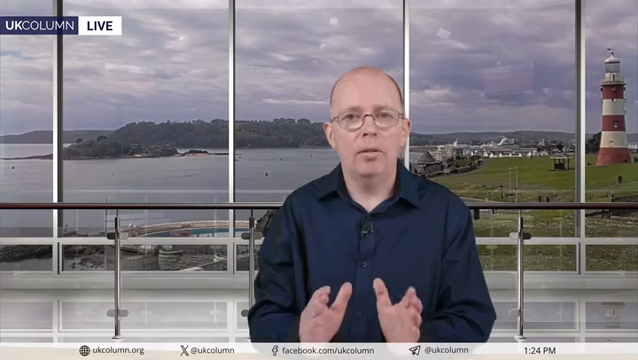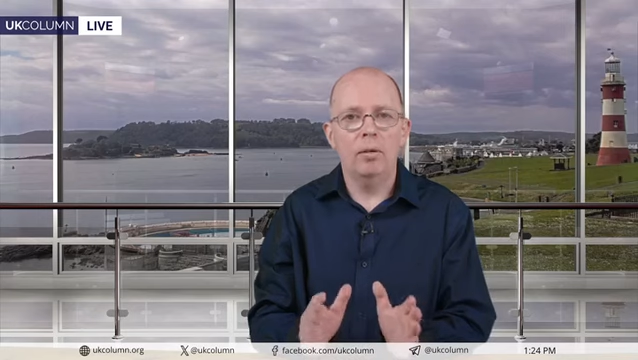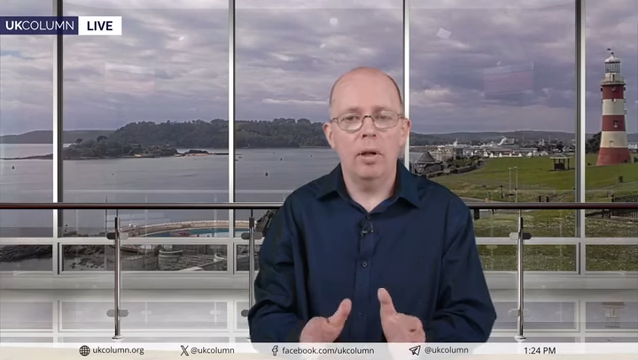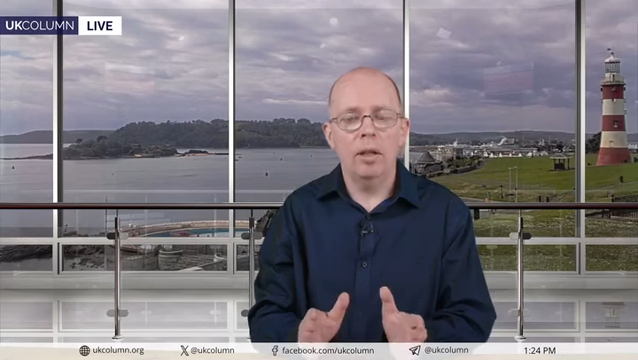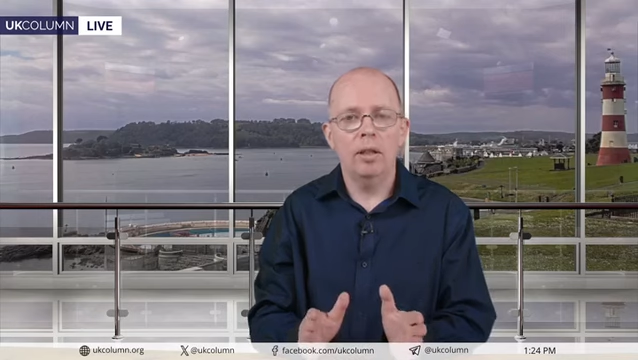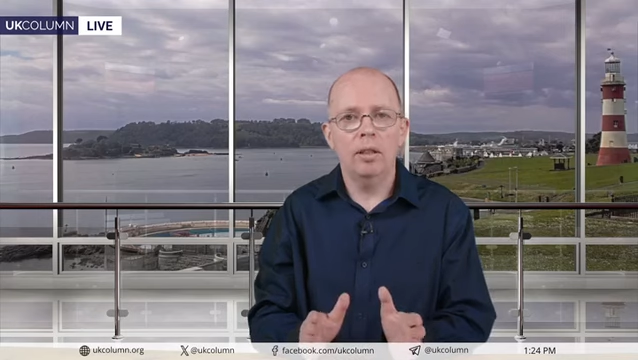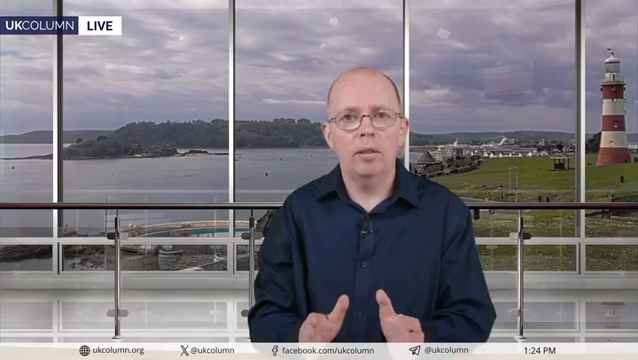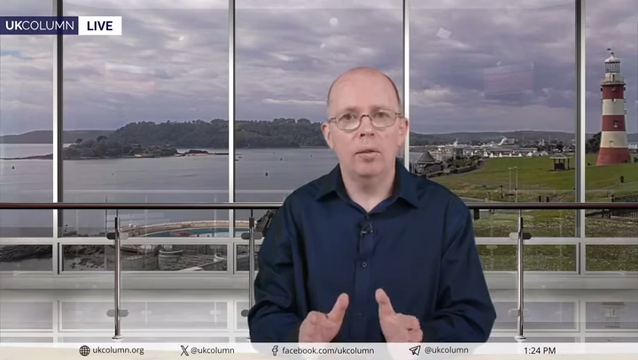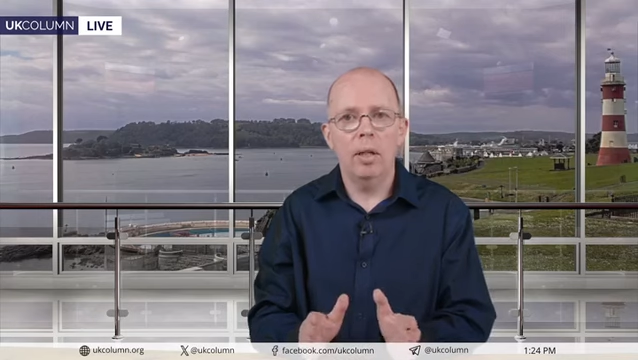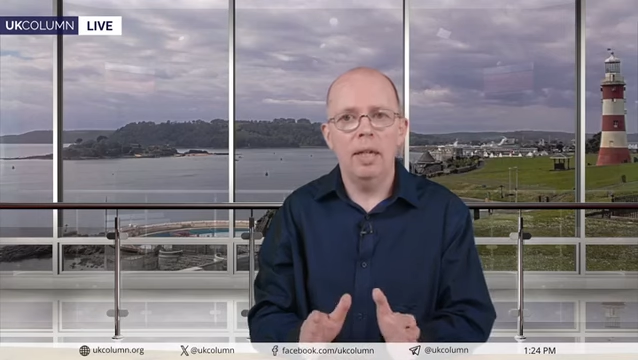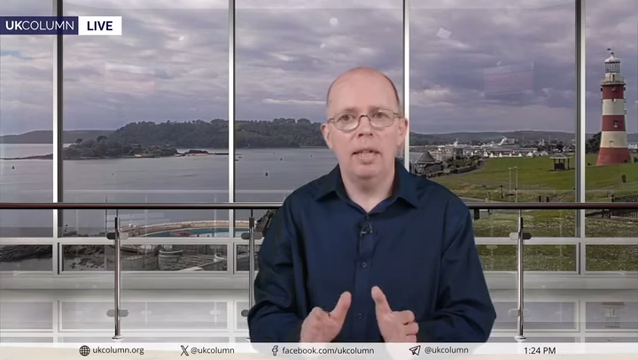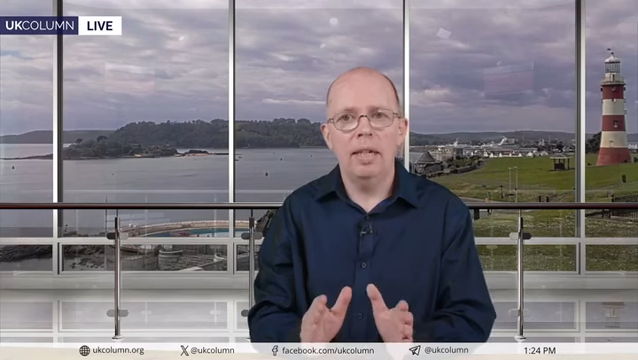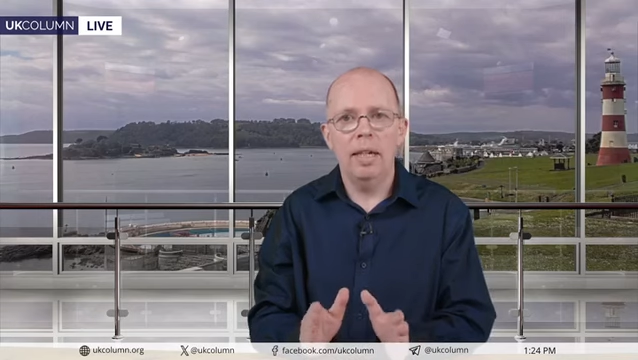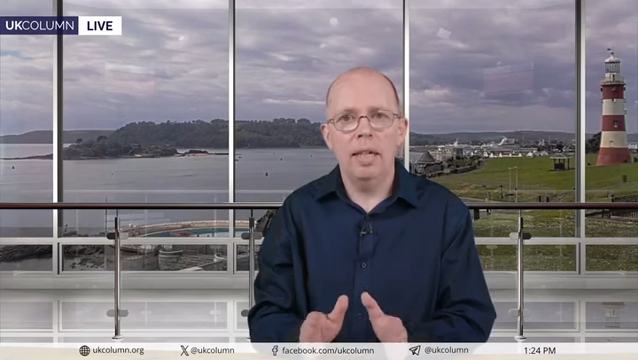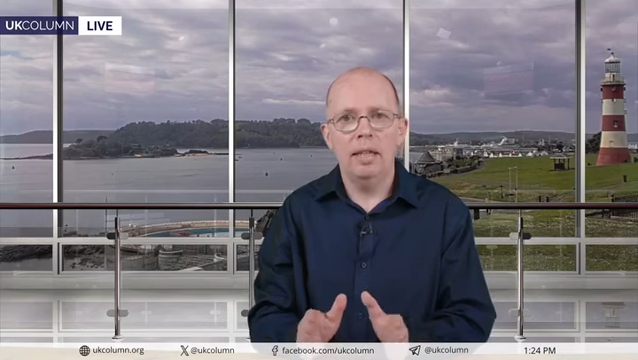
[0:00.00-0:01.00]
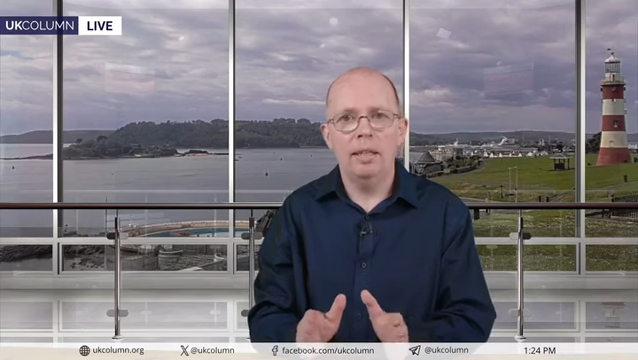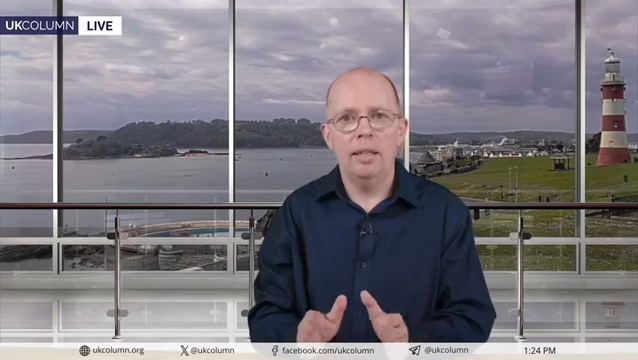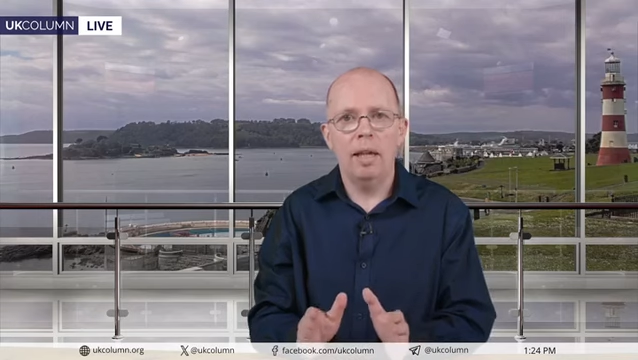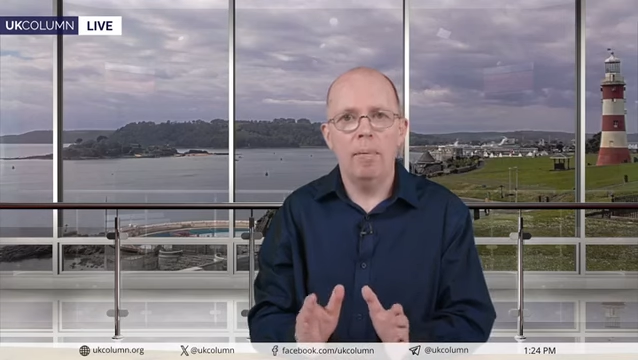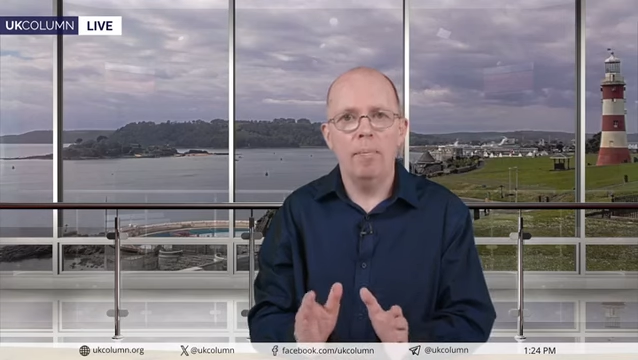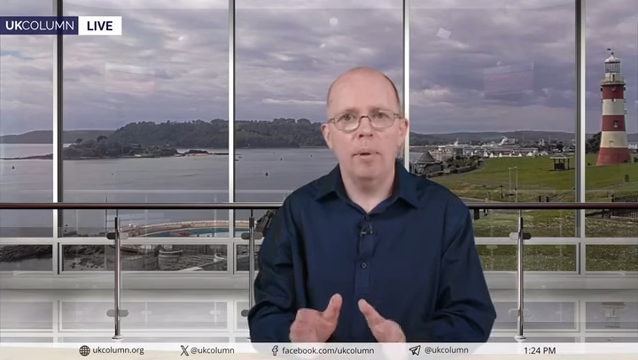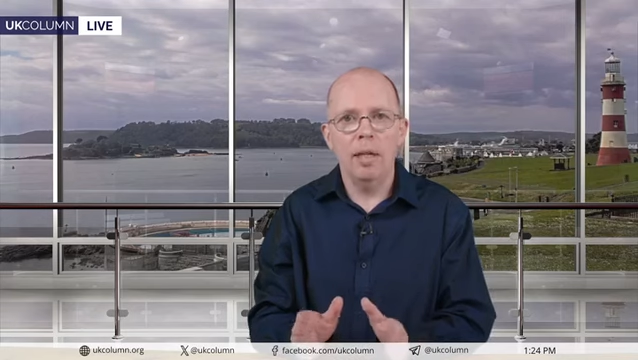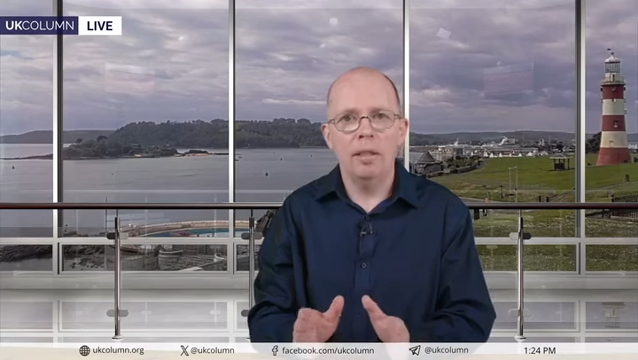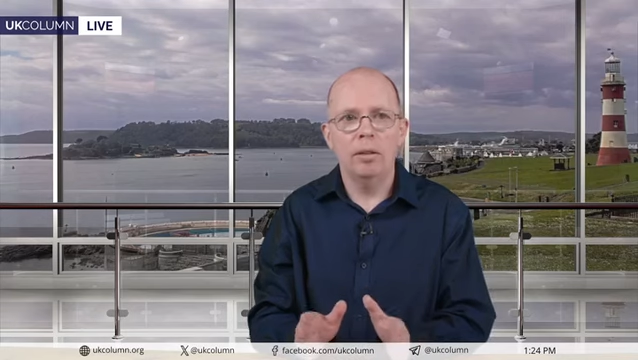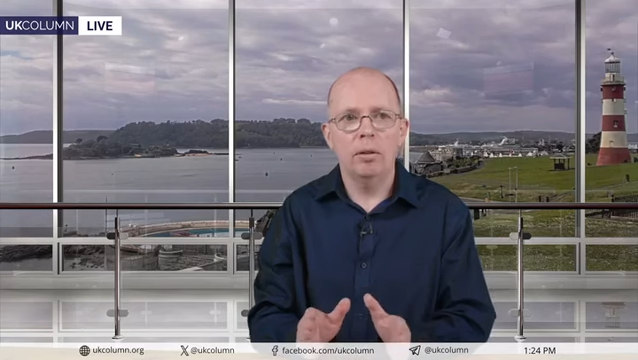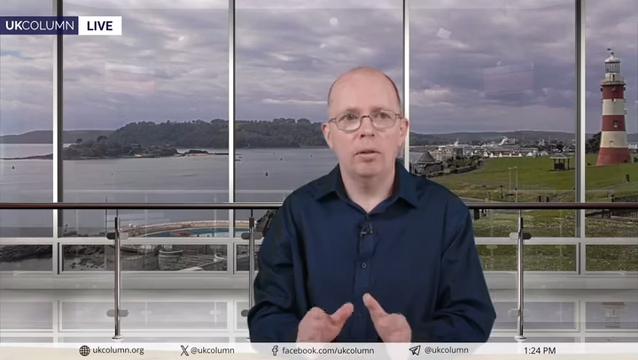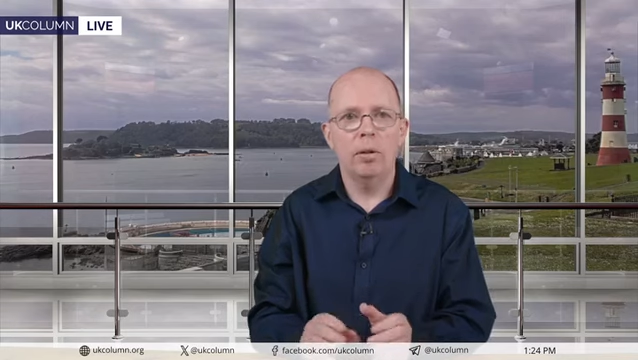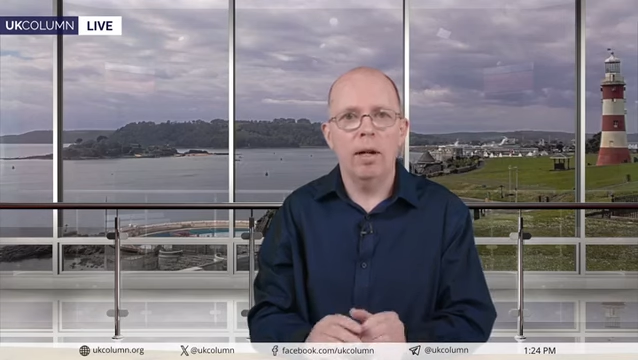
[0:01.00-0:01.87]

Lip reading: the drugs trade is a major